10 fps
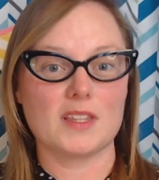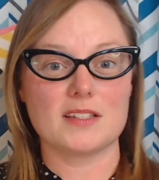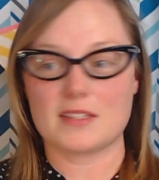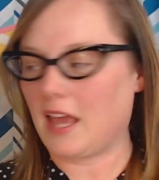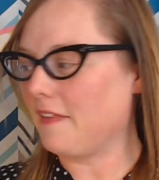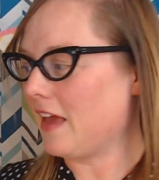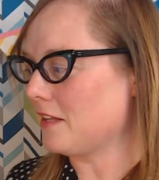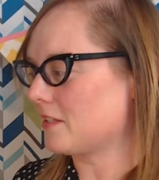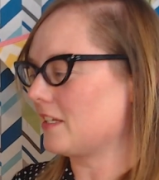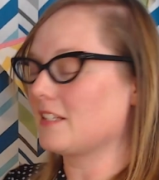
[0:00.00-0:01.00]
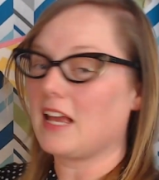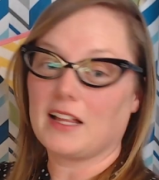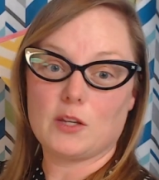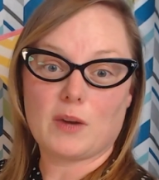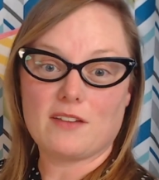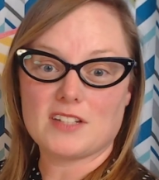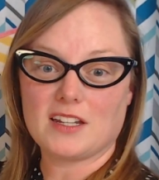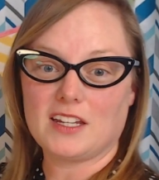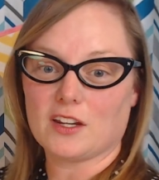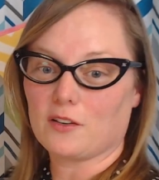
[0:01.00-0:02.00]
this and that's exactly what I've done
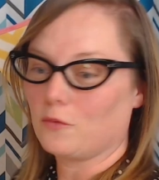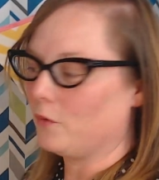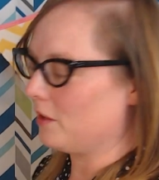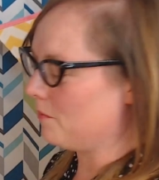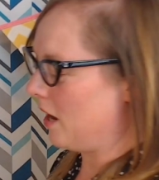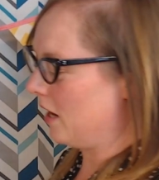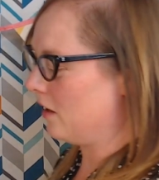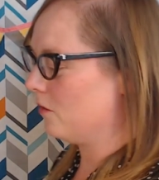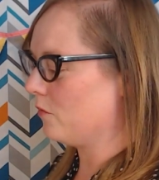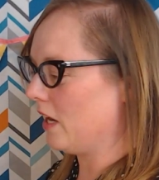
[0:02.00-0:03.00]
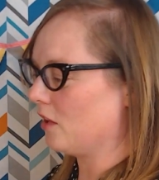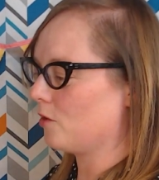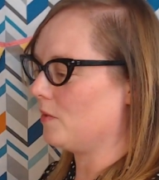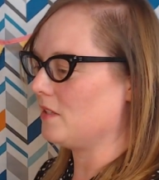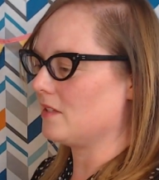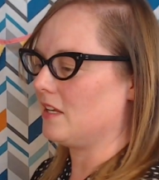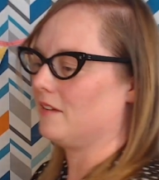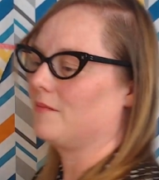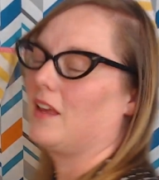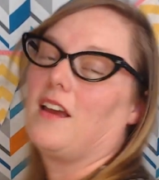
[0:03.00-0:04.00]
here with my regular PC.
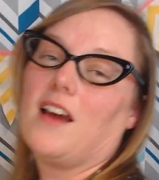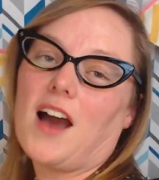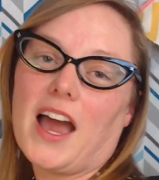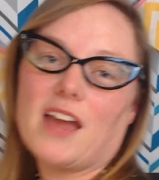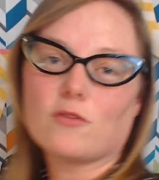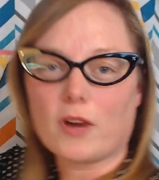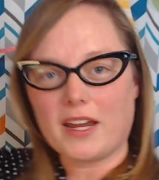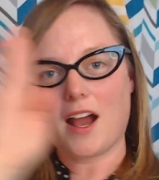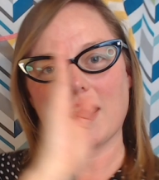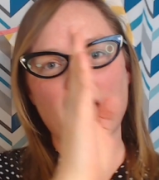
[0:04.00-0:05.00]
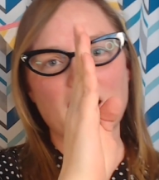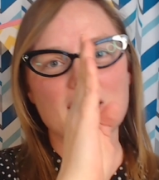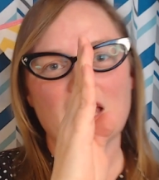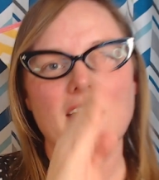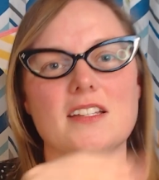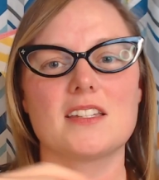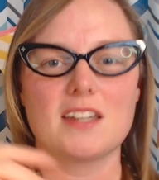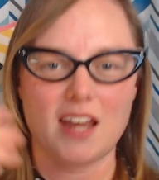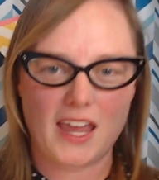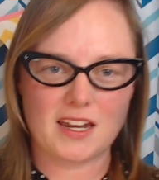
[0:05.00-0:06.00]
I have great eye contact
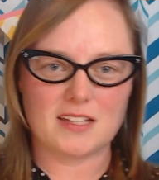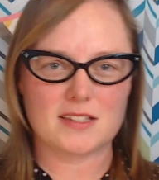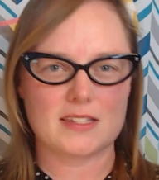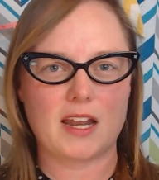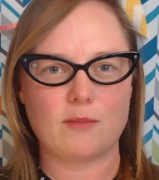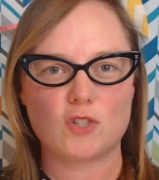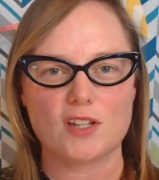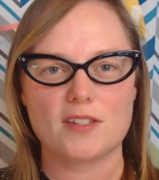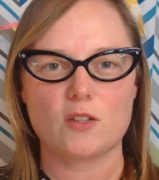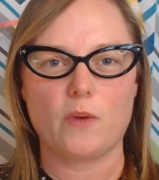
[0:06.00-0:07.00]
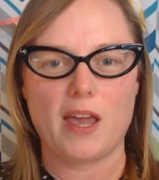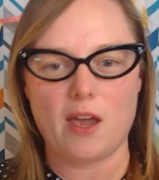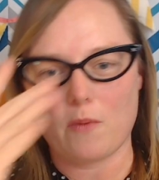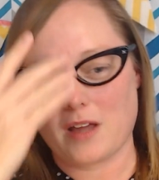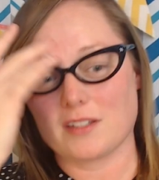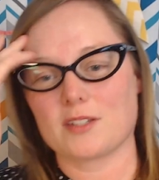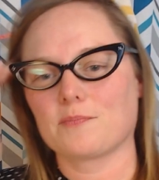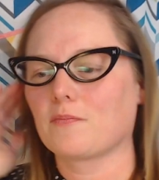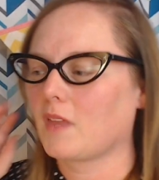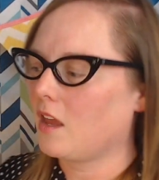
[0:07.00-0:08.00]
and it's set up just the way I want.
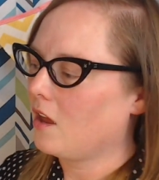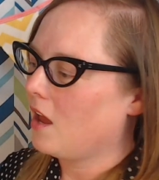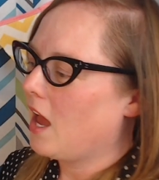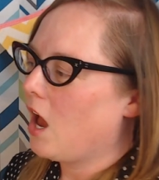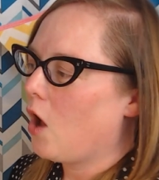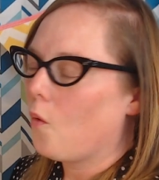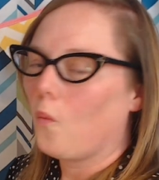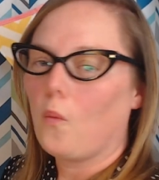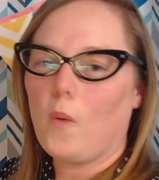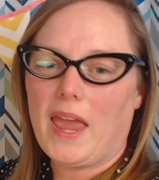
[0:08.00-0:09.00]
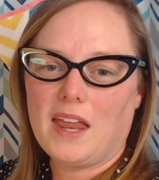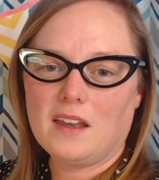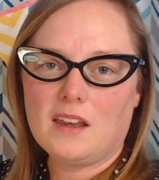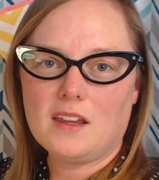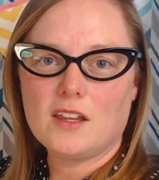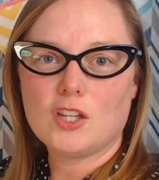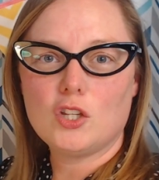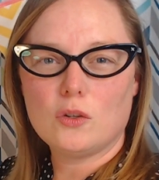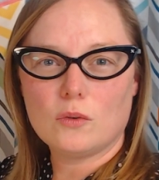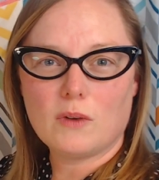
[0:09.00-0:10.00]
When
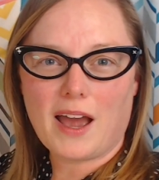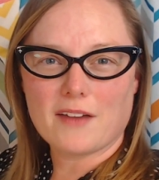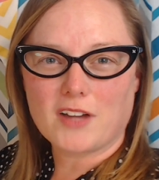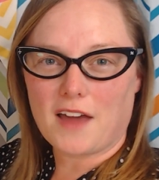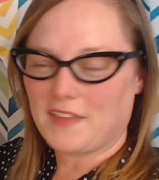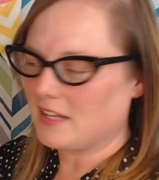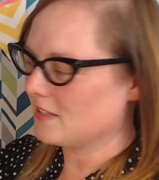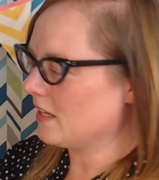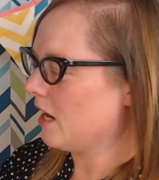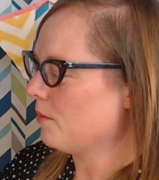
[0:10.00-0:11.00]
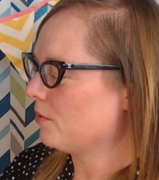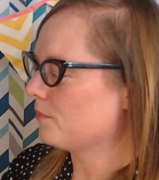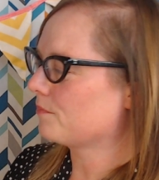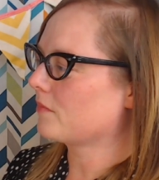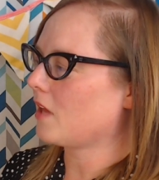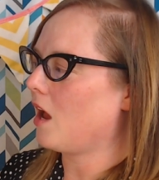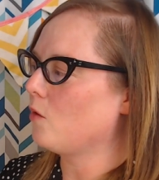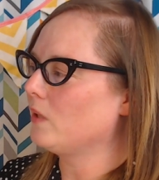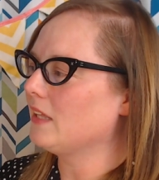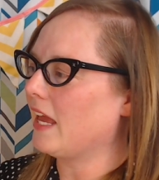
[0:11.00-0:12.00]
you have got that set up, I
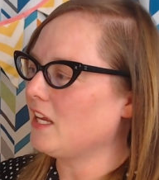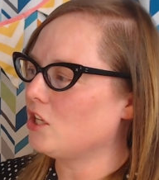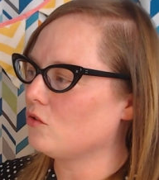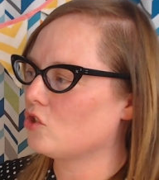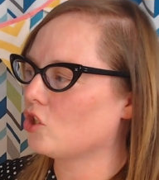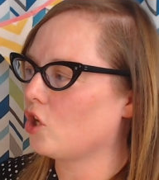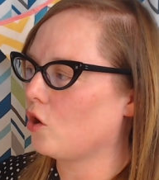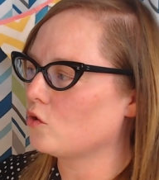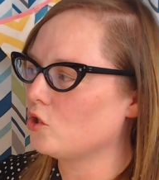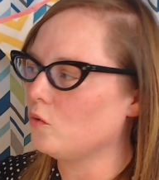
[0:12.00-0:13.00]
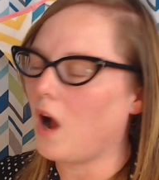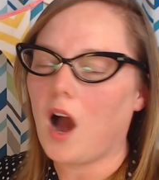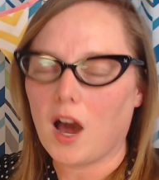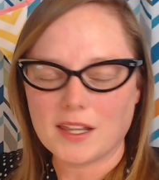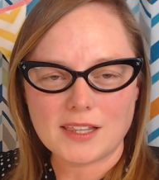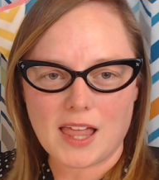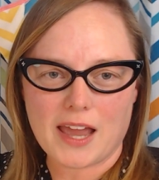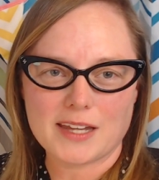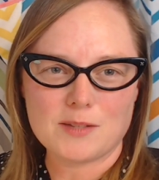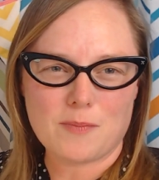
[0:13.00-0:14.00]
would like you to go to
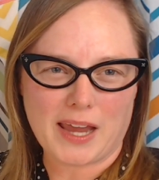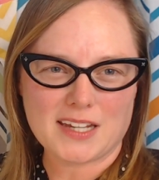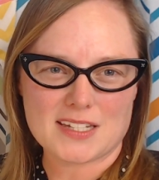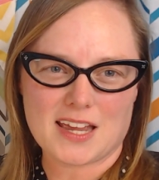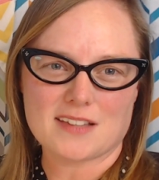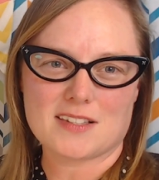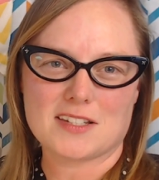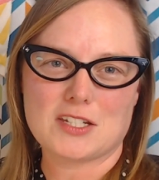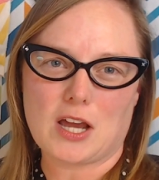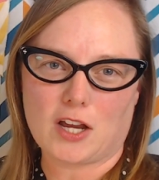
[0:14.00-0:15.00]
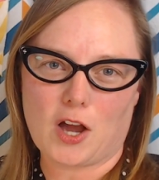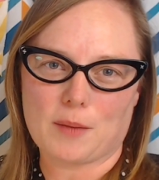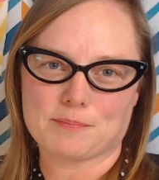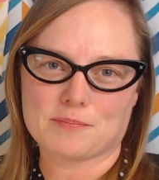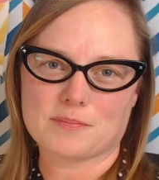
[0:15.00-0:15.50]
onlinemictest.com.